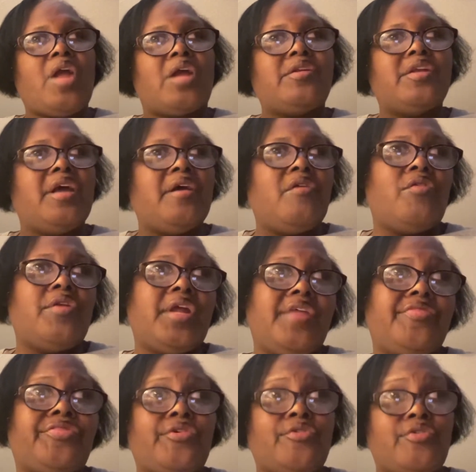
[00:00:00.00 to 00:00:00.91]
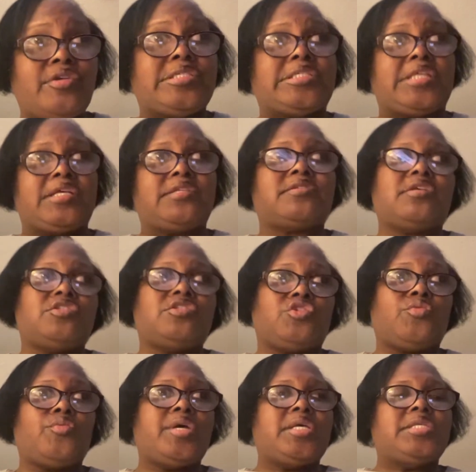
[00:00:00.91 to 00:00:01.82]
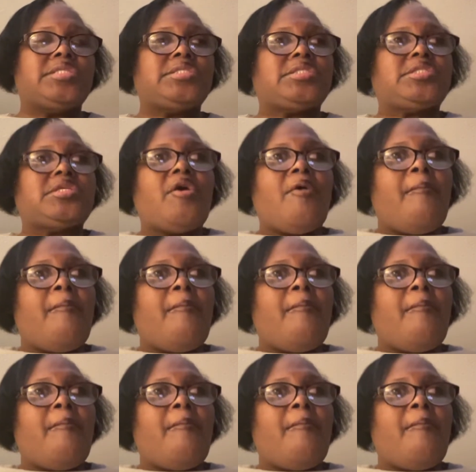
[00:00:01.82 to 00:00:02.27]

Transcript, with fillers: They on their third sets of twins.